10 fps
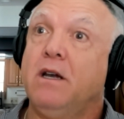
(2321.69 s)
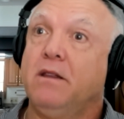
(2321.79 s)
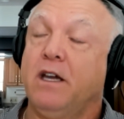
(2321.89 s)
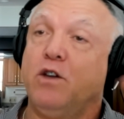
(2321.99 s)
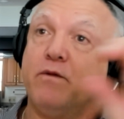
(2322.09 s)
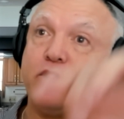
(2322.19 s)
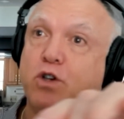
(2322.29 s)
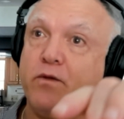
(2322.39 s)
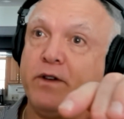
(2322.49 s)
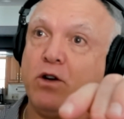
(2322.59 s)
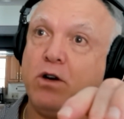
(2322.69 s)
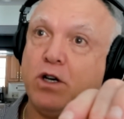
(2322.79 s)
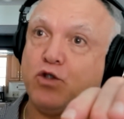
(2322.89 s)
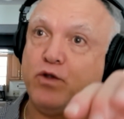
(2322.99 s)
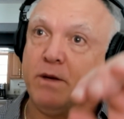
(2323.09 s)
thank you for serving our
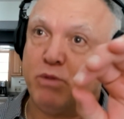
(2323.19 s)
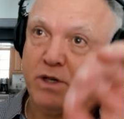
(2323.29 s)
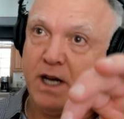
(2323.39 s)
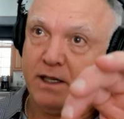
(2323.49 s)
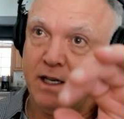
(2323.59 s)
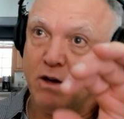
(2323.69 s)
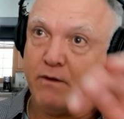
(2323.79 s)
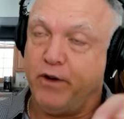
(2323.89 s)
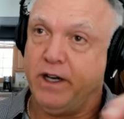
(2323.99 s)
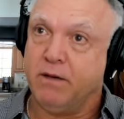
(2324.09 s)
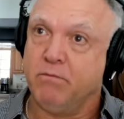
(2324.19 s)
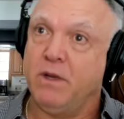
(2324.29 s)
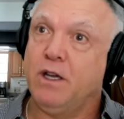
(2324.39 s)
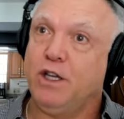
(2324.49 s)
country and protecting our freedom.